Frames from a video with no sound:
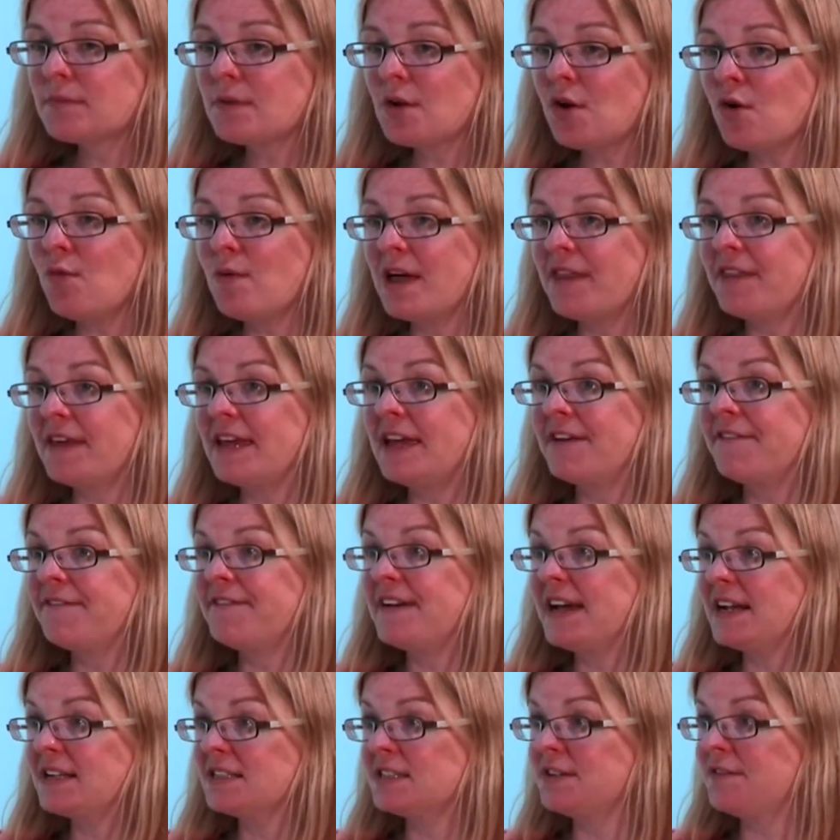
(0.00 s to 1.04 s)
where the
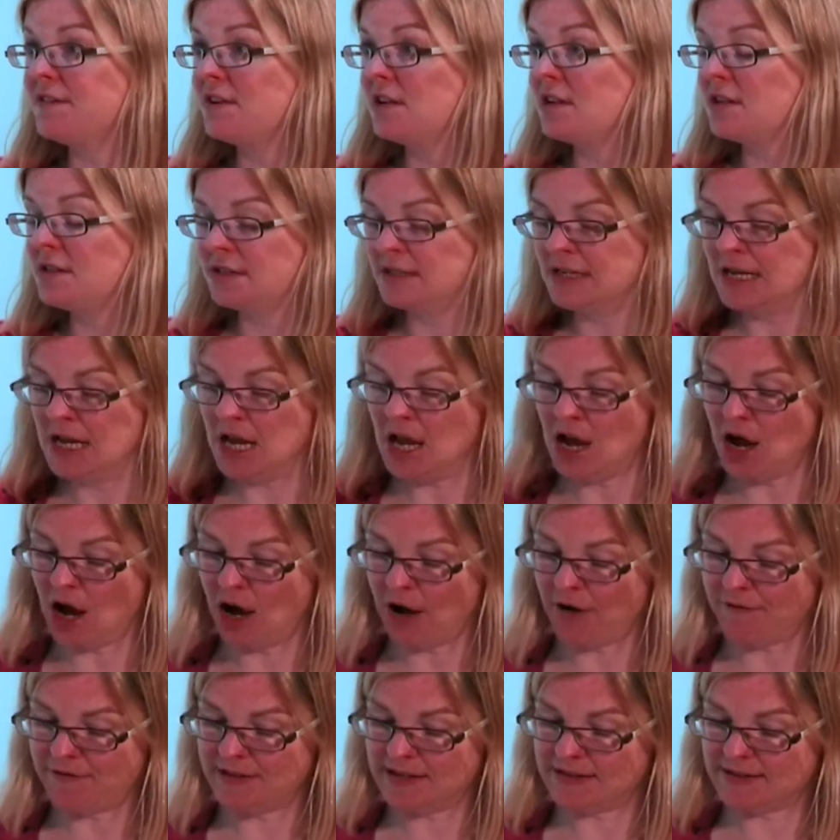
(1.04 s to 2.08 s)
effectiveness
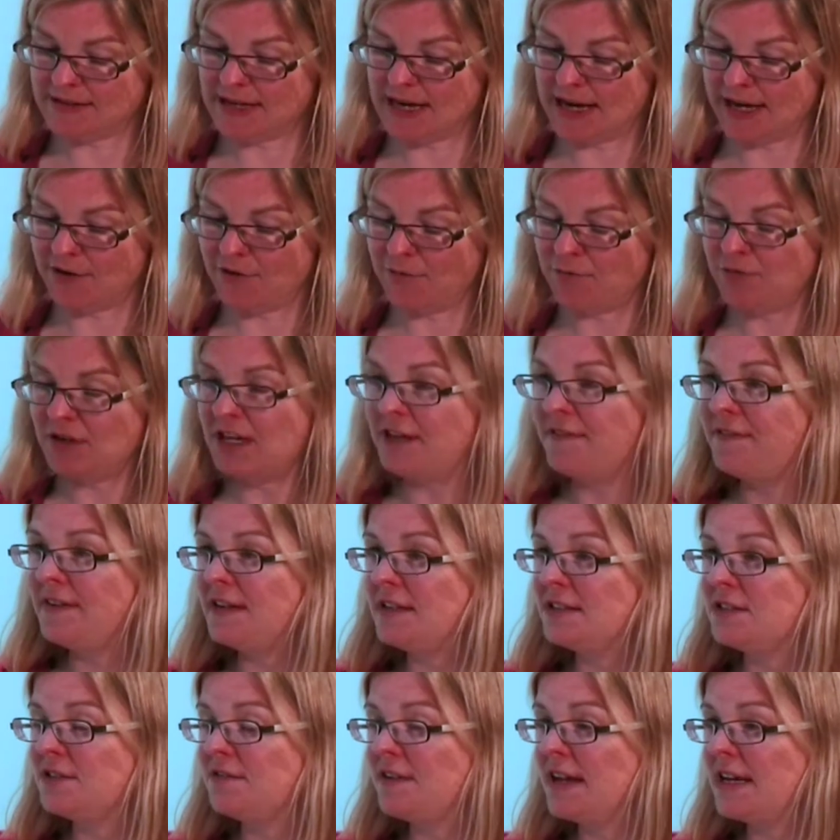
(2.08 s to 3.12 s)
of this kind of brief
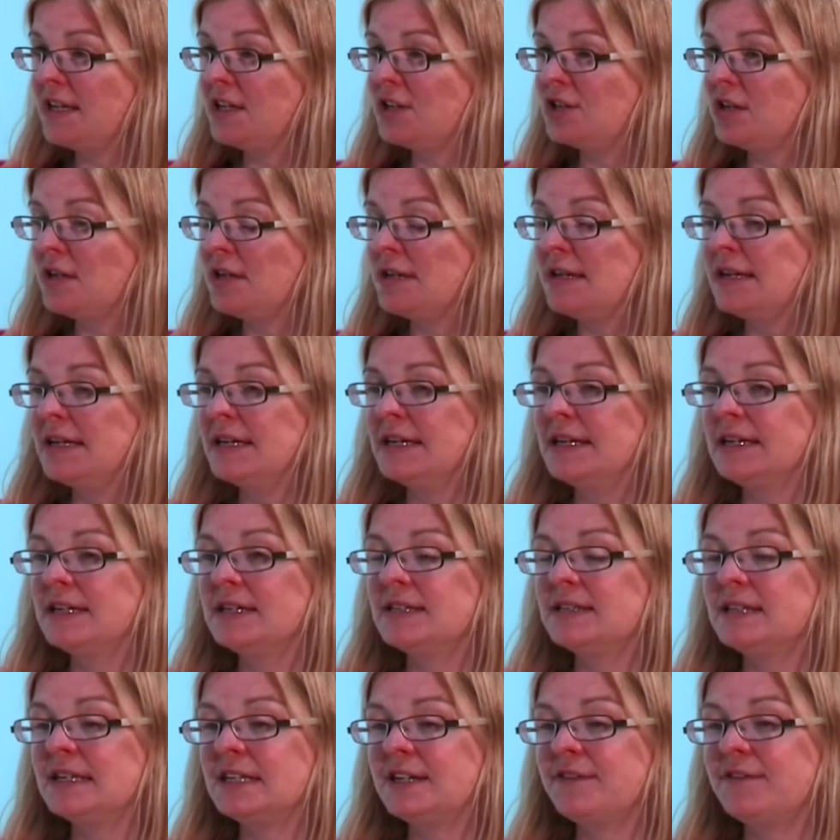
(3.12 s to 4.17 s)
intervention
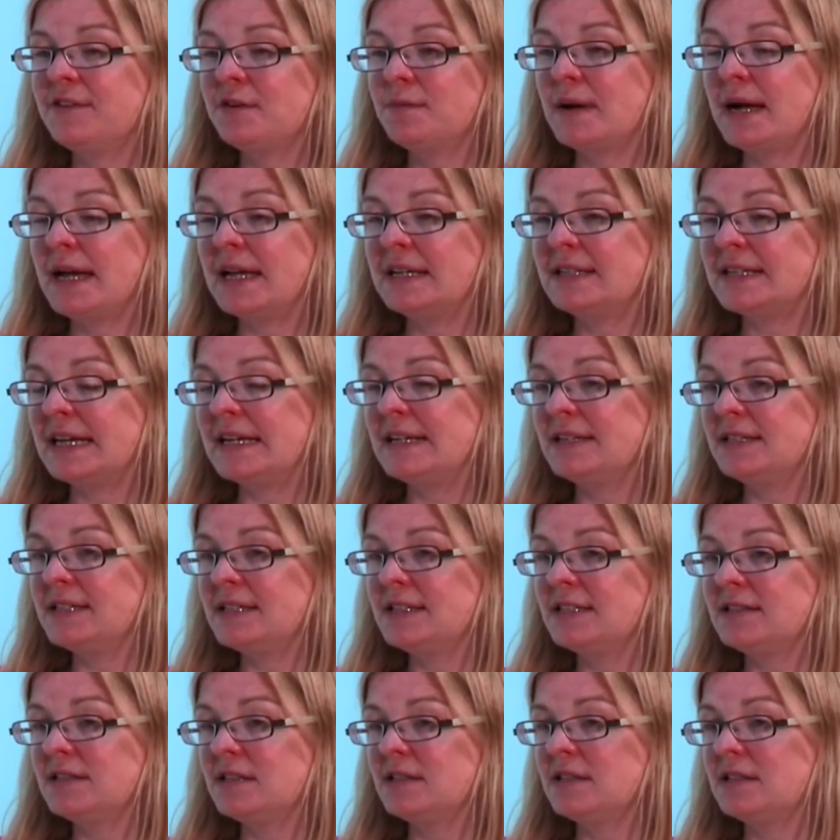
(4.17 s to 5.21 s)
delivered by a
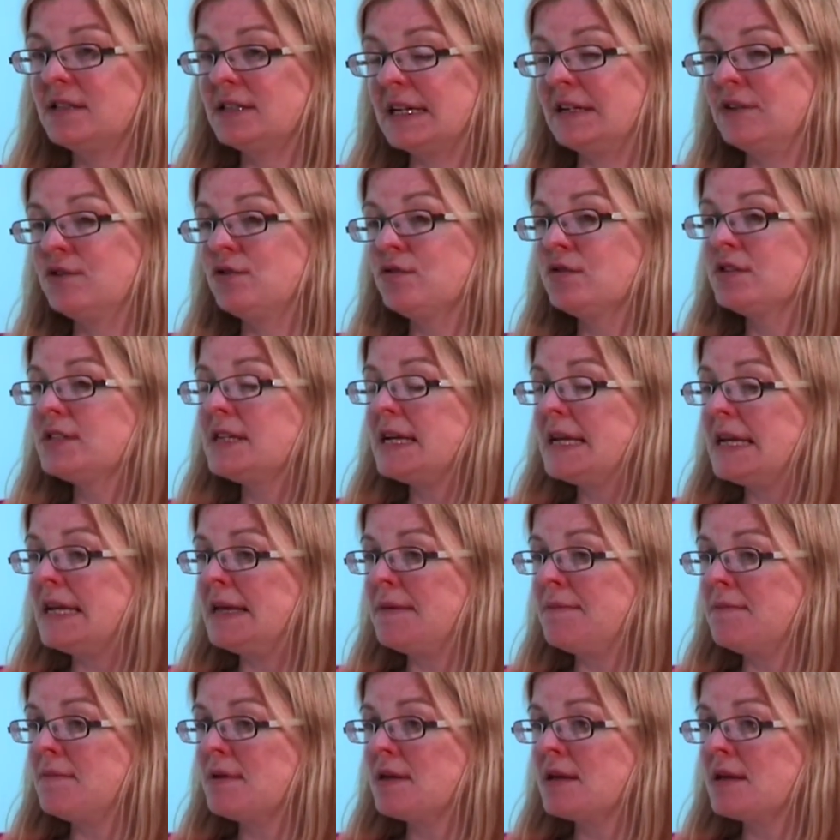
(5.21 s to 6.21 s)
dentist and the dental team